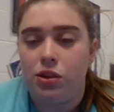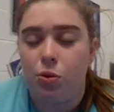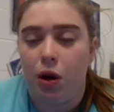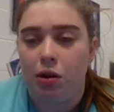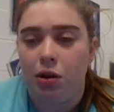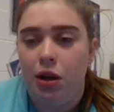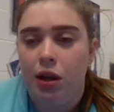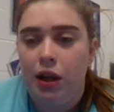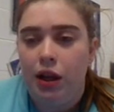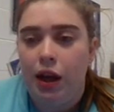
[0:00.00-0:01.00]
a squared.
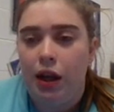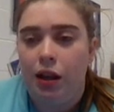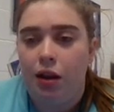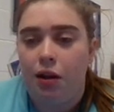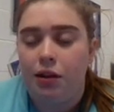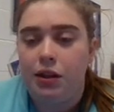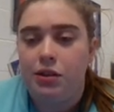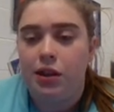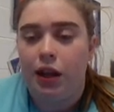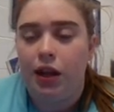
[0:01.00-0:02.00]
And then on the
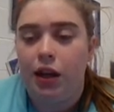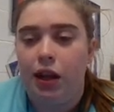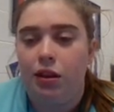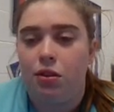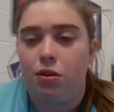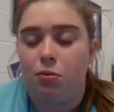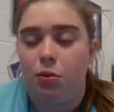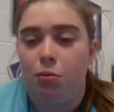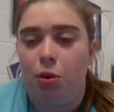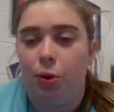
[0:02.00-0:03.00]
second and the third
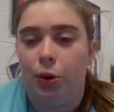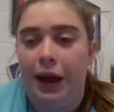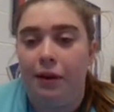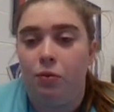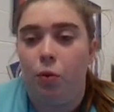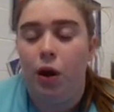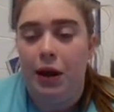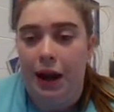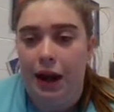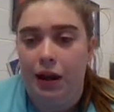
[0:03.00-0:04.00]
one, we only have
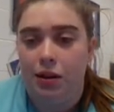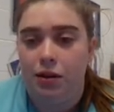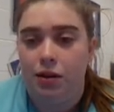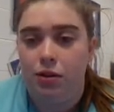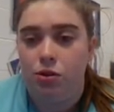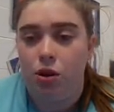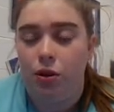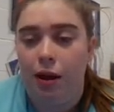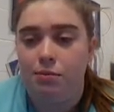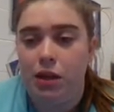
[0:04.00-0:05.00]
1 a. So
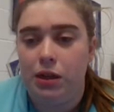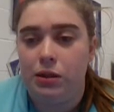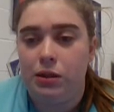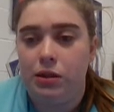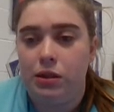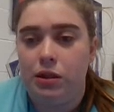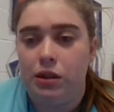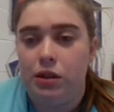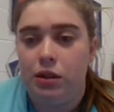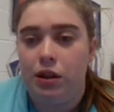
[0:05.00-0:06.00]
that means
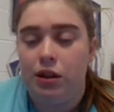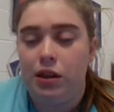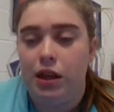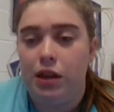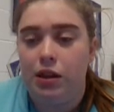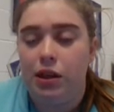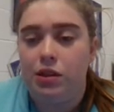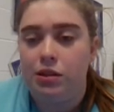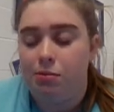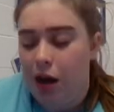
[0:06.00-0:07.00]
the
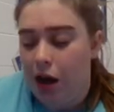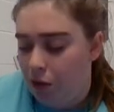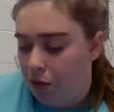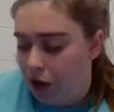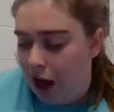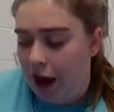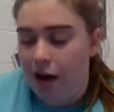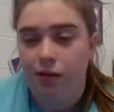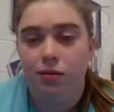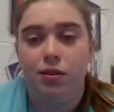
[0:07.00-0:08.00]
least amount we
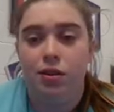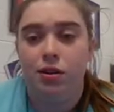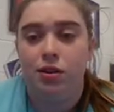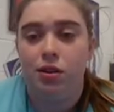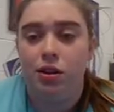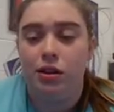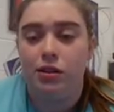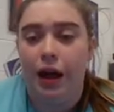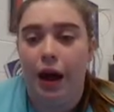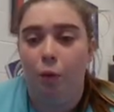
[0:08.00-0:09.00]
have
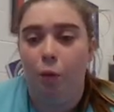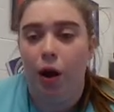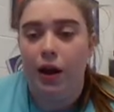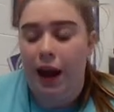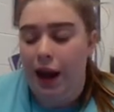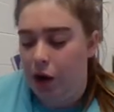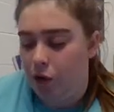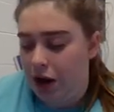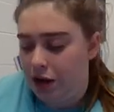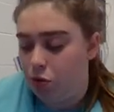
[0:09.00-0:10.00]
is that 1 a,
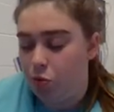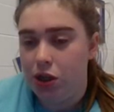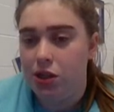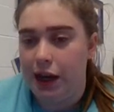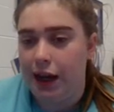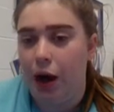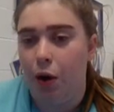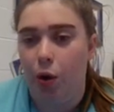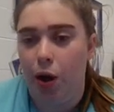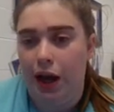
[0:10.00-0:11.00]
right? So we could take
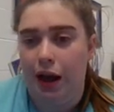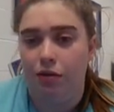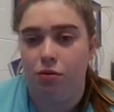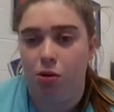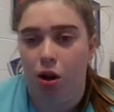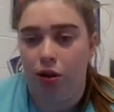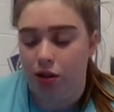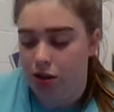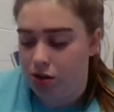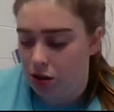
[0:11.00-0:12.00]
out 1 a from all of
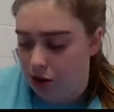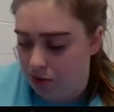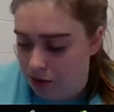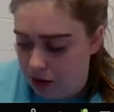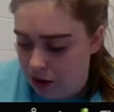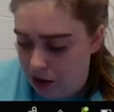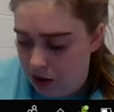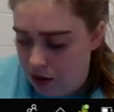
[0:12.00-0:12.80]
these terms.